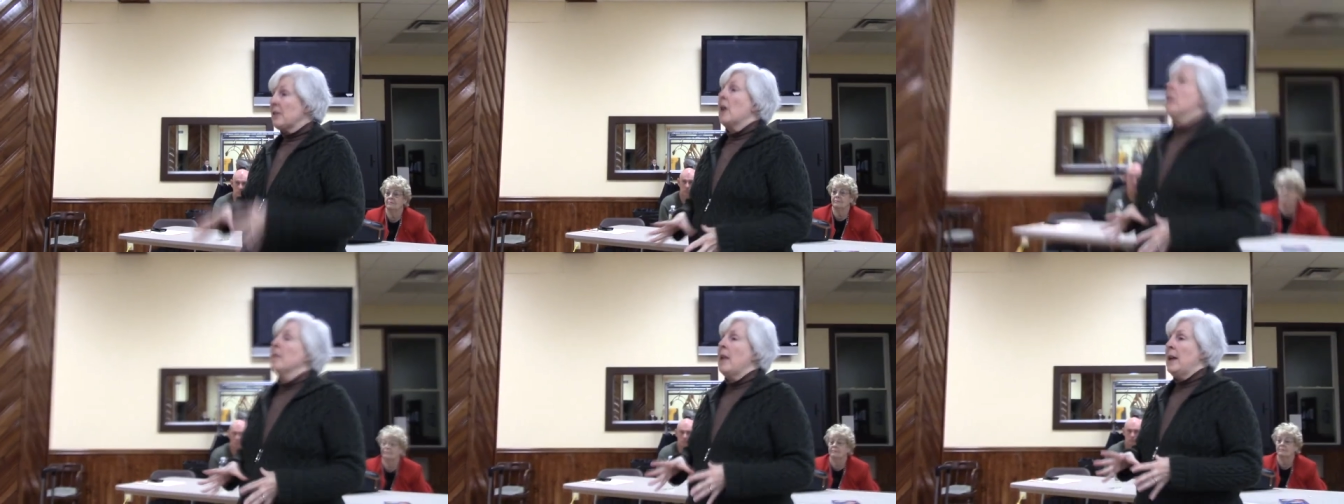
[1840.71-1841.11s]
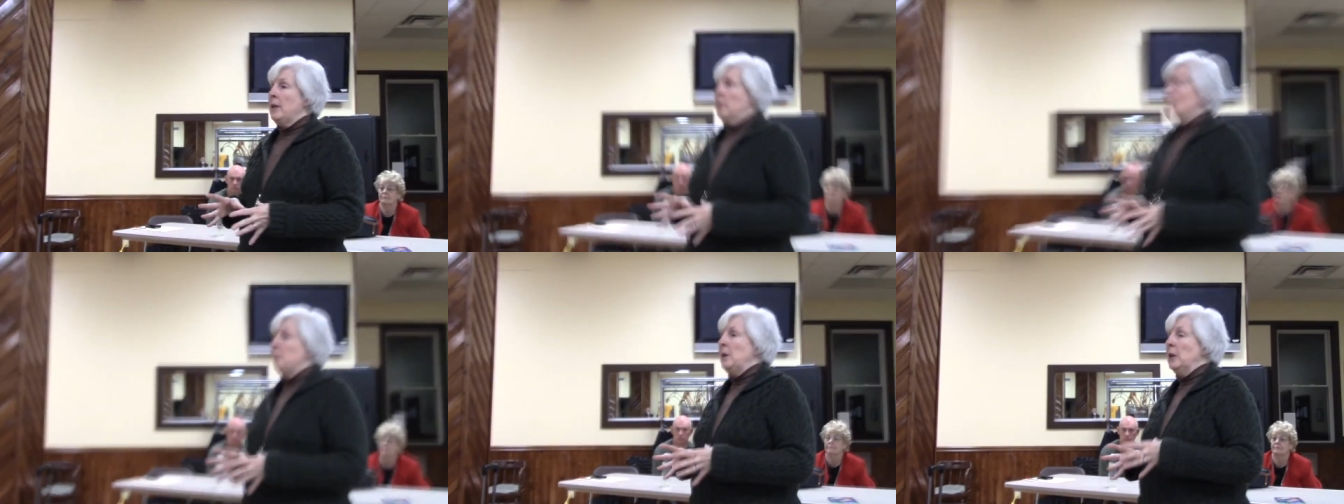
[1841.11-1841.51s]

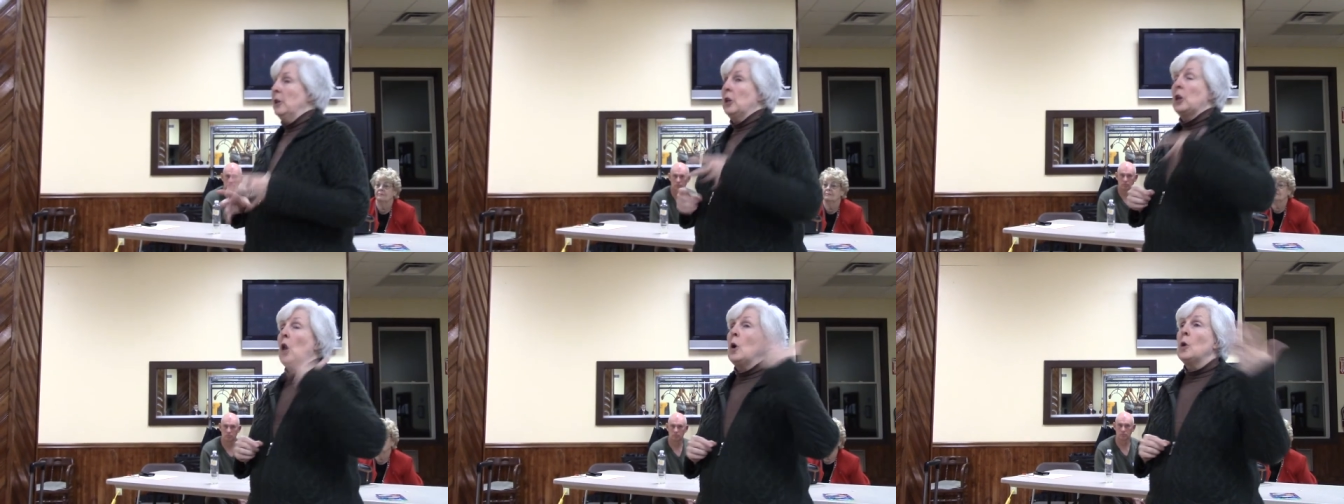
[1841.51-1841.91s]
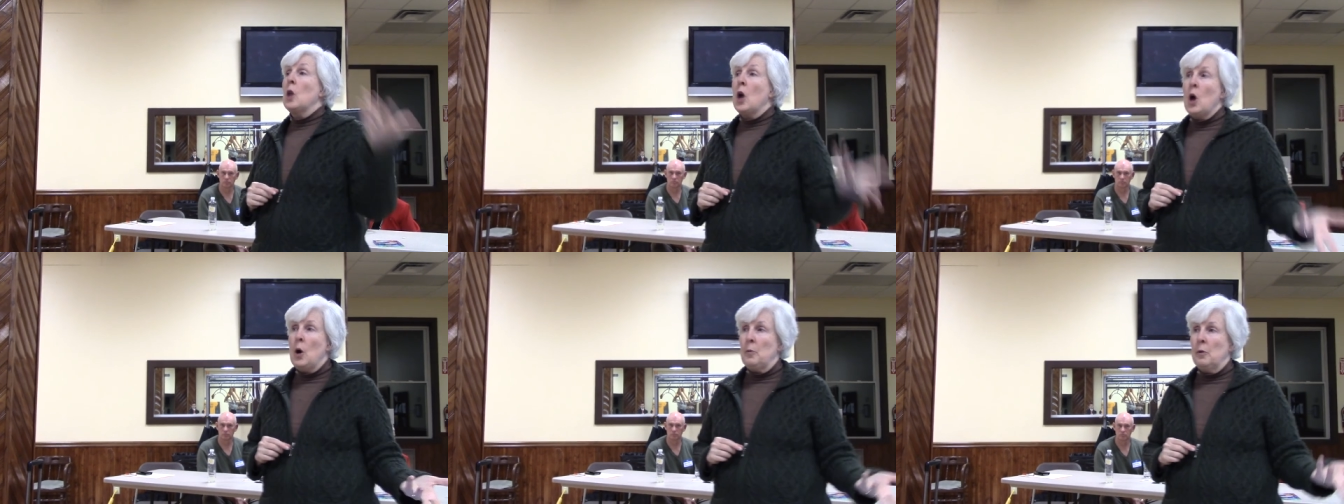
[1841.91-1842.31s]
Carolina repealed it.
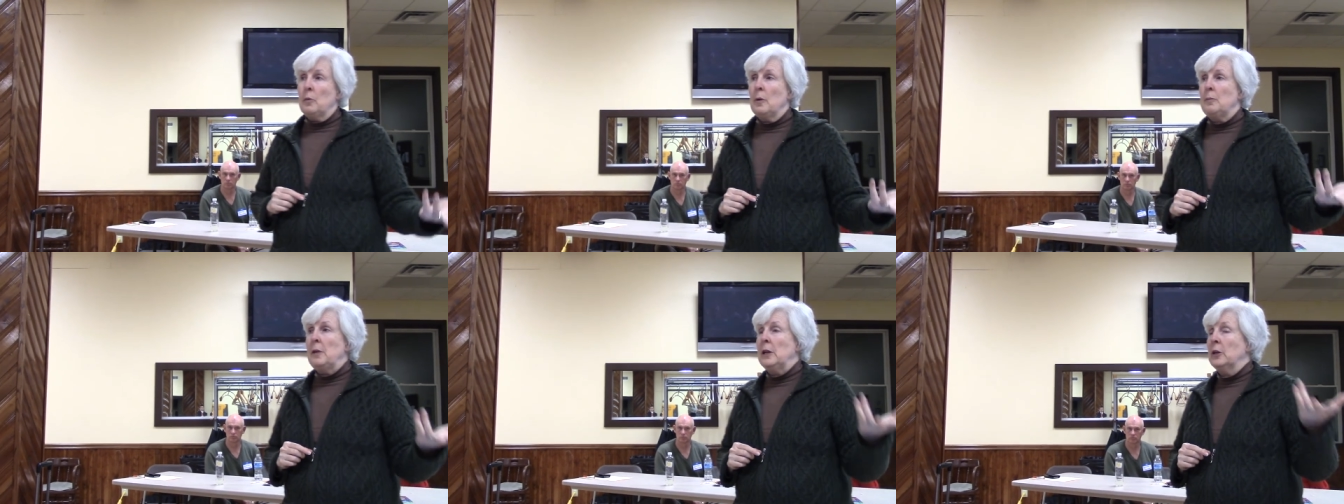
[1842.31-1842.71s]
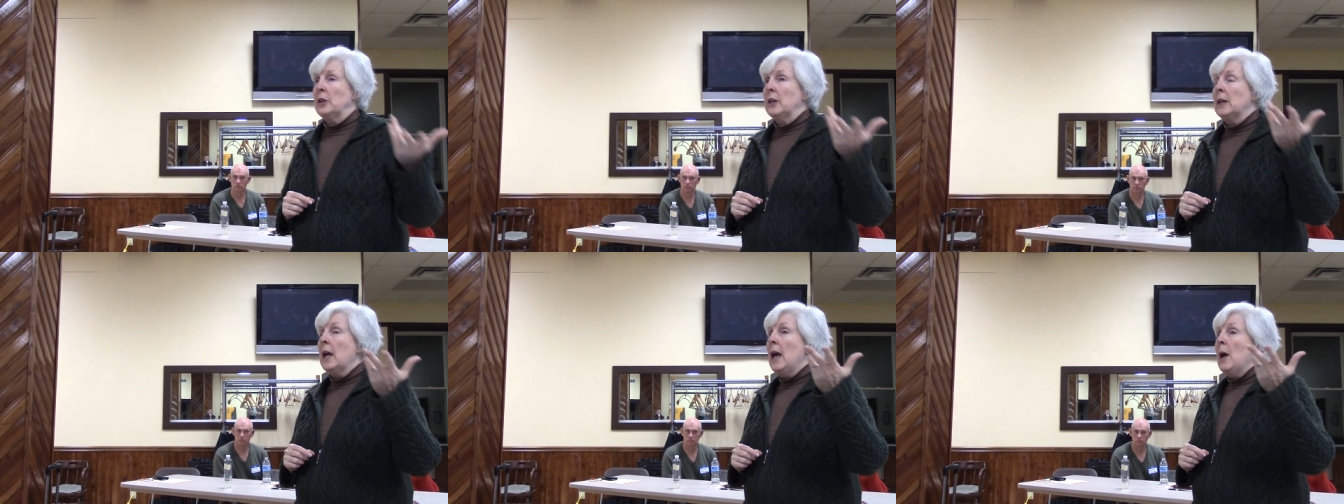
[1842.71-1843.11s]
Oklahoma repealed
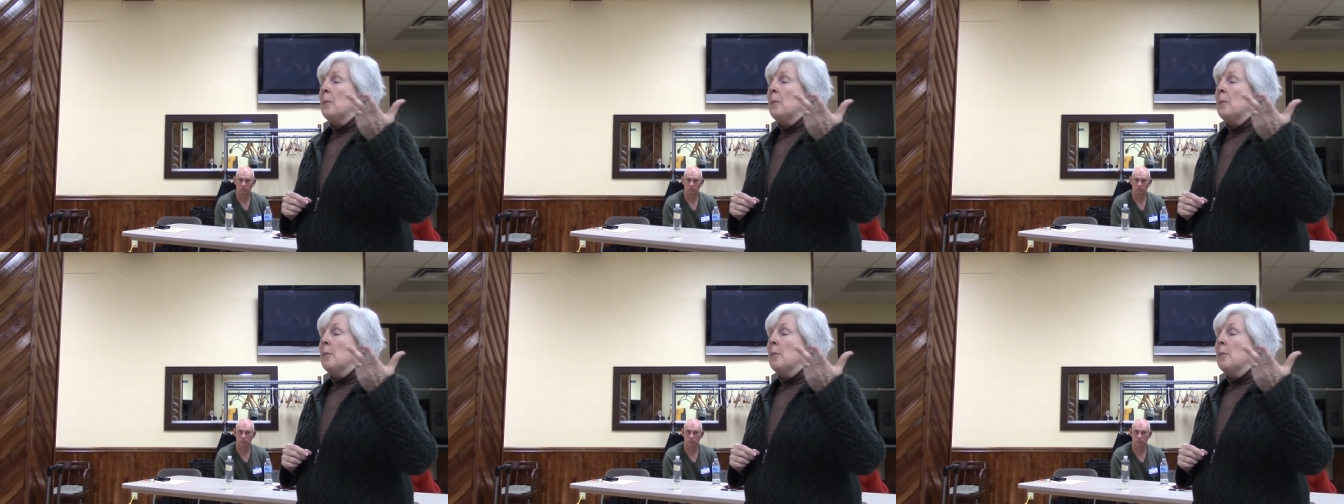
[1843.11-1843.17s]
it.